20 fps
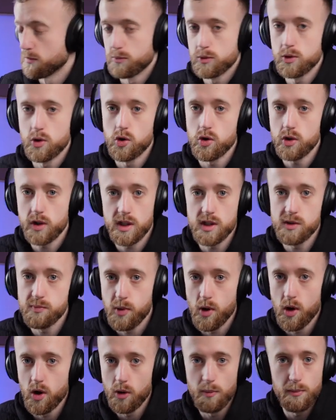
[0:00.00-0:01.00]
but the hook is
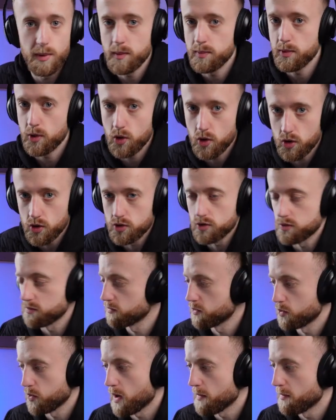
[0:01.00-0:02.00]
poor, people are going to
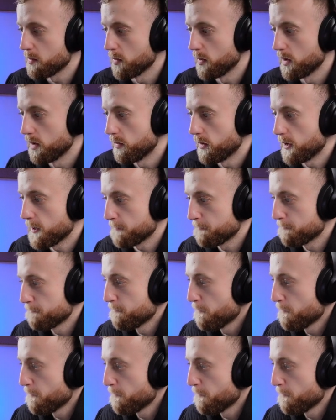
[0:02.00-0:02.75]
swipe away, right?